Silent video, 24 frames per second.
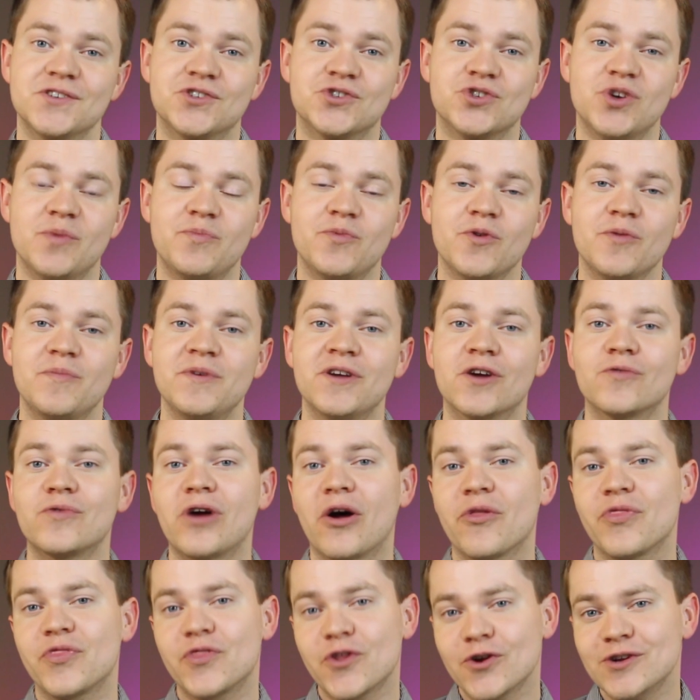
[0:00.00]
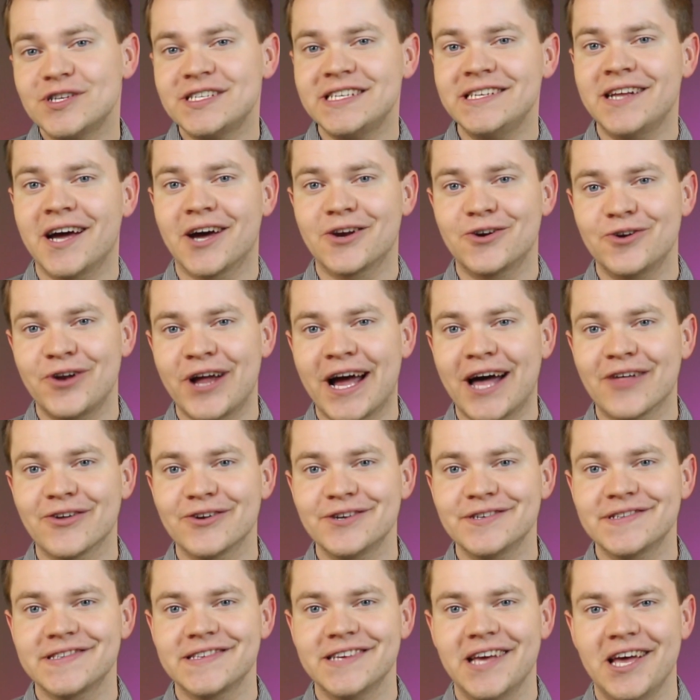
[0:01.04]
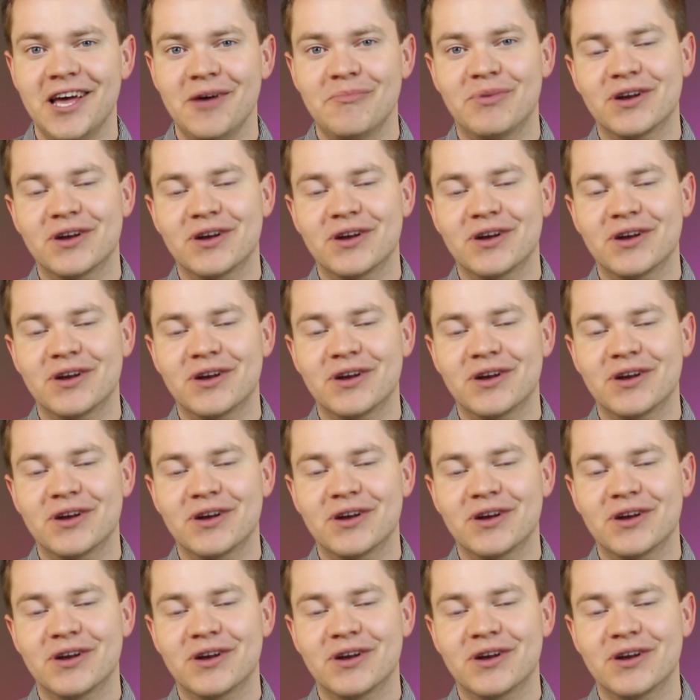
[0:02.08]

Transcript: of the trip will be around $1,300,